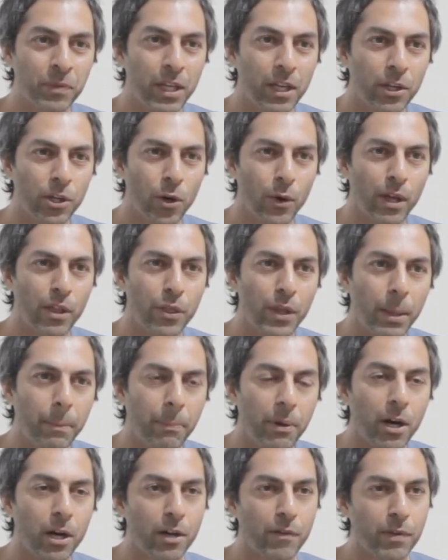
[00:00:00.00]
You know, I think
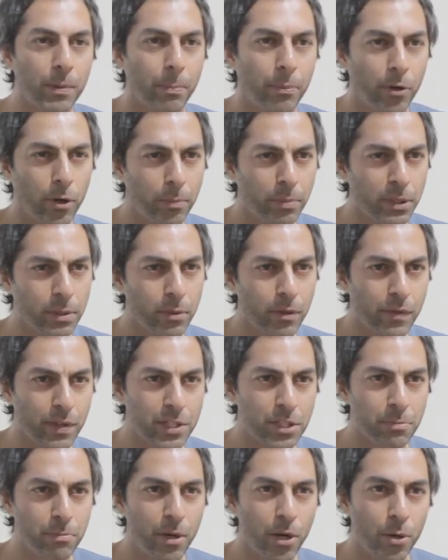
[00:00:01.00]
part of the problem of
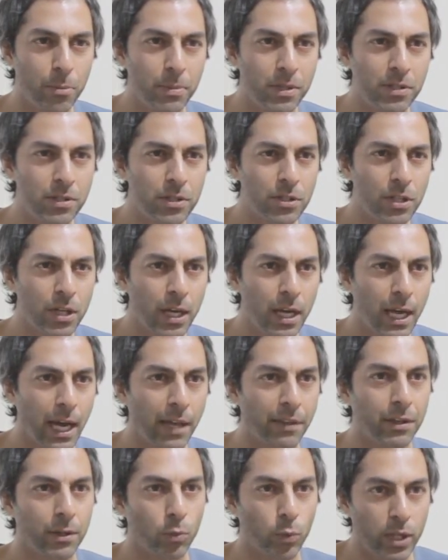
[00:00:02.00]
this moment,
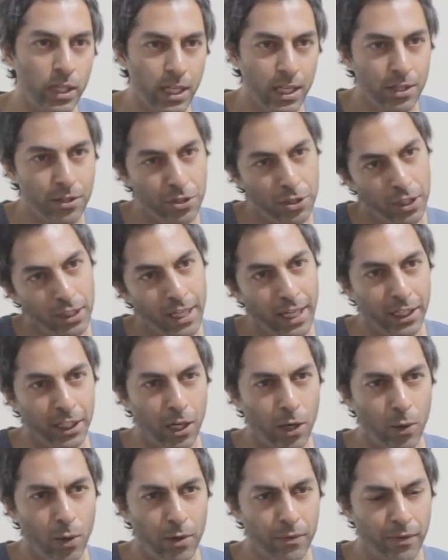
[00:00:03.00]
and that we need to let
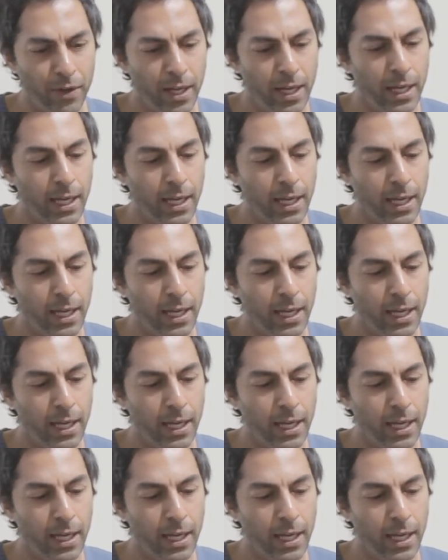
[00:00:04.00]
go of,